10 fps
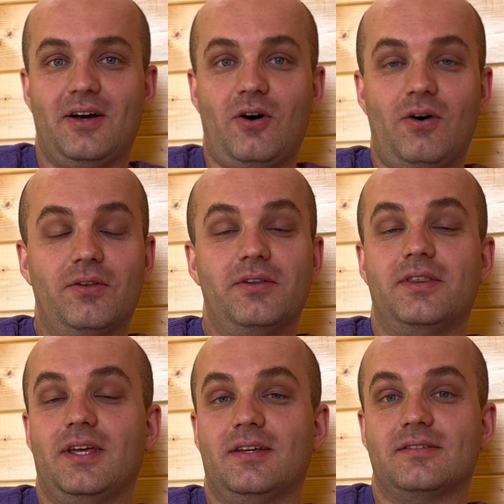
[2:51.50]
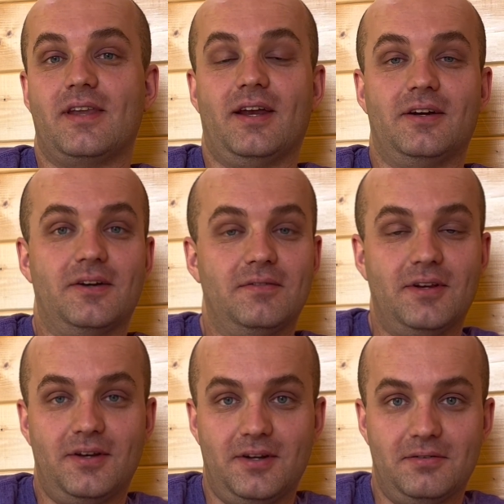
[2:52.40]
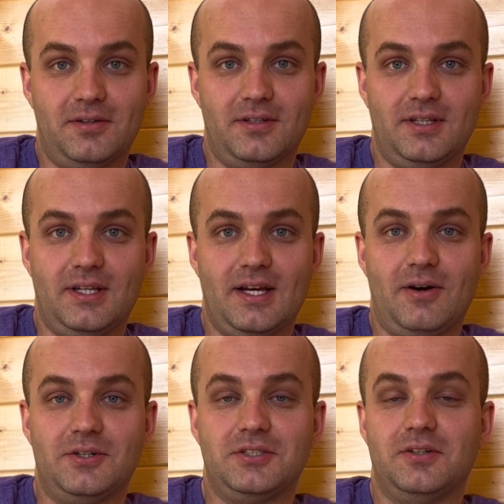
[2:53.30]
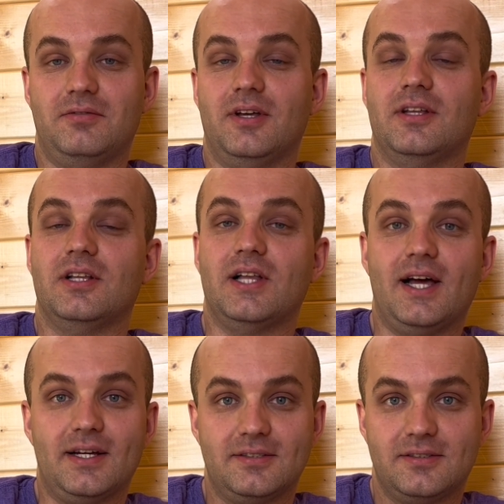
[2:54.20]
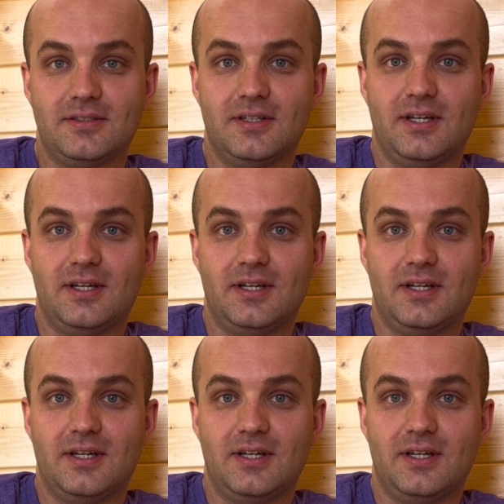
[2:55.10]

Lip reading: all the things that I could have done differently, how I should have done less,